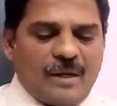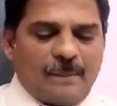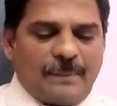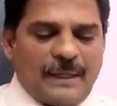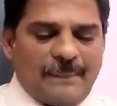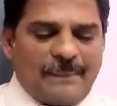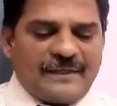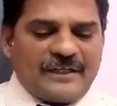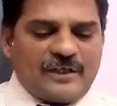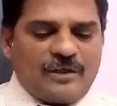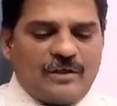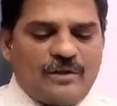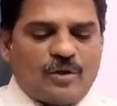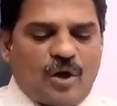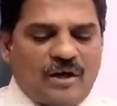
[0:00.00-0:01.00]
People
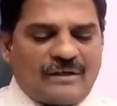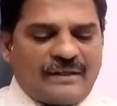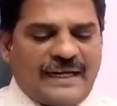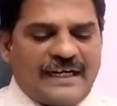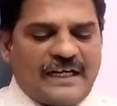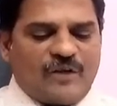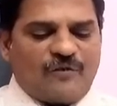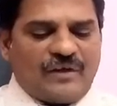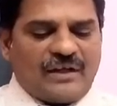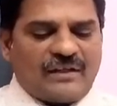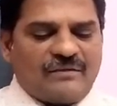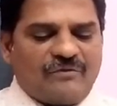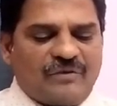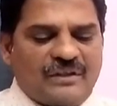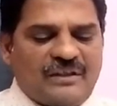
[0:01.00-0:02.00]
did not identify
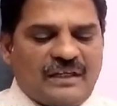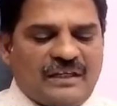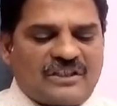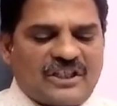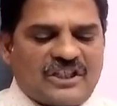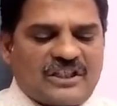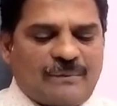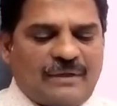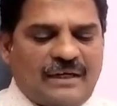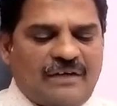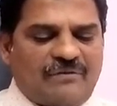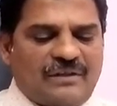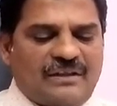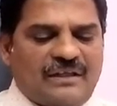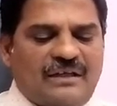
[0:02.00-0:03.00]
with the system
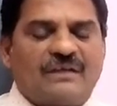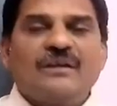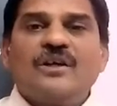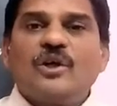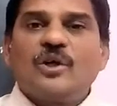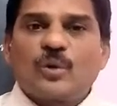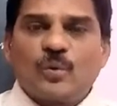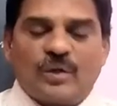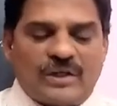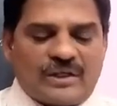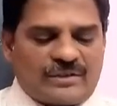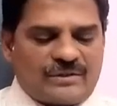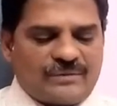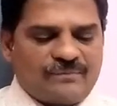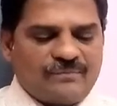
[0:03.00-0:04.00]
and with the
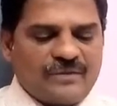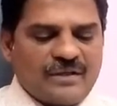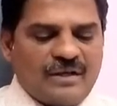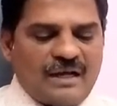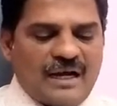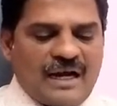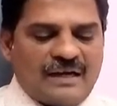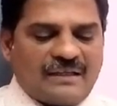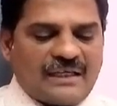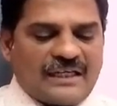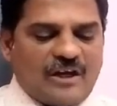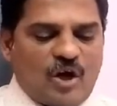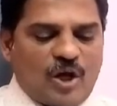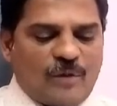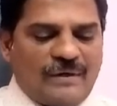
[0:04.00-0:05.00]
rulers, and the
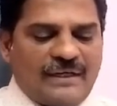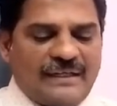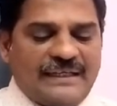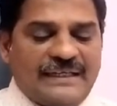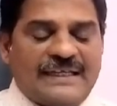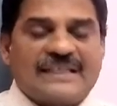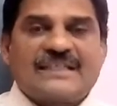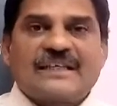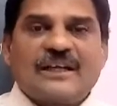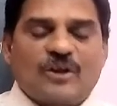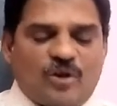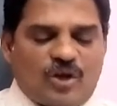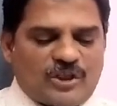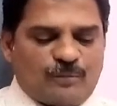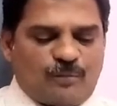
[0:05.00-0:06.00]
government increasingly
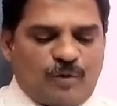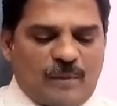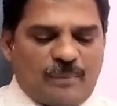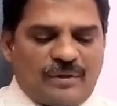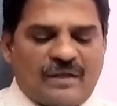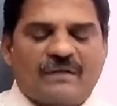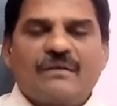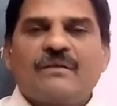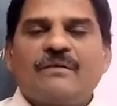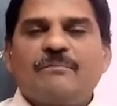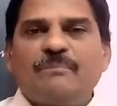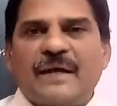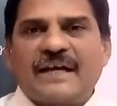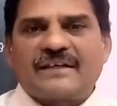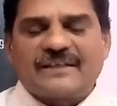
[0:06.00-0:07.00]
lost popular
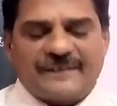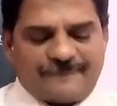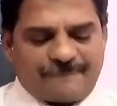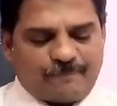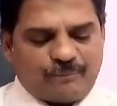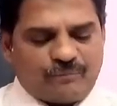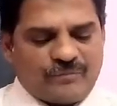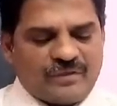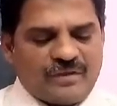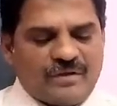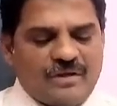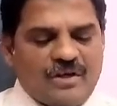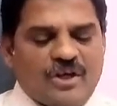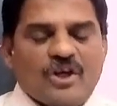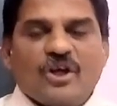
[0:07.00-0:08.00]
backing.
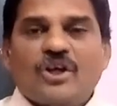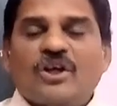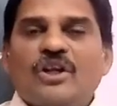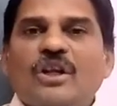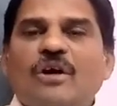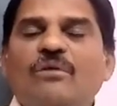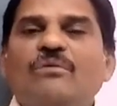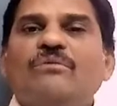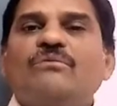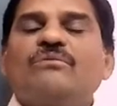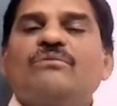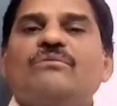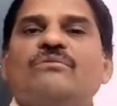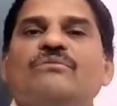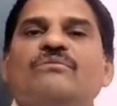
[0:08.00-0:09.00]
Now,
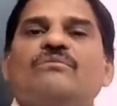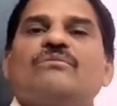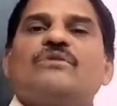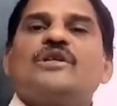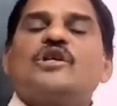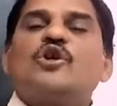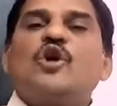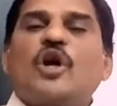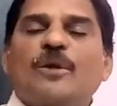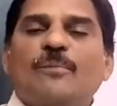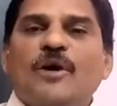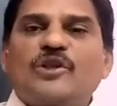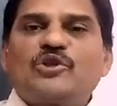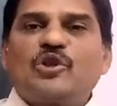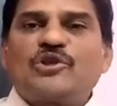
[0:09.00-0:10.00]

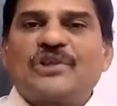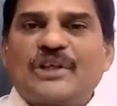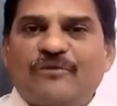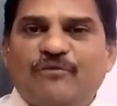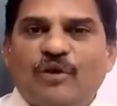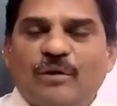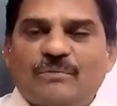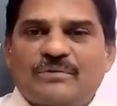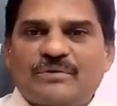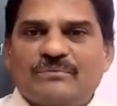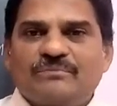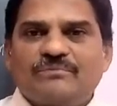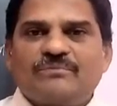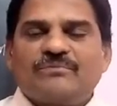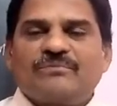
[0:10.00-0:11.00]
Gorbachev's reforms.
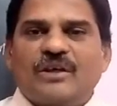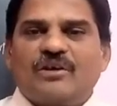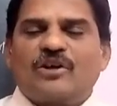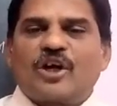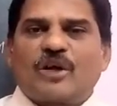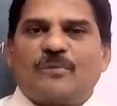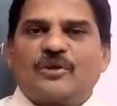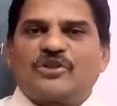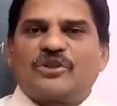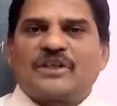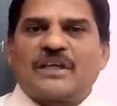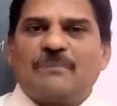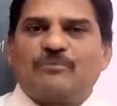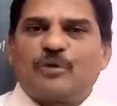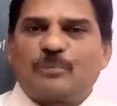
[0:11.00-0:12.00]
Now, Gorbachev
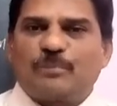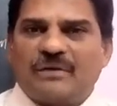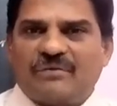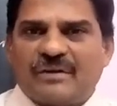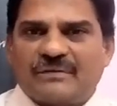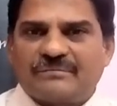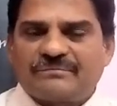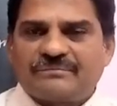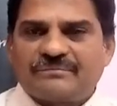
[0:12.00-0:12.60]
came to power.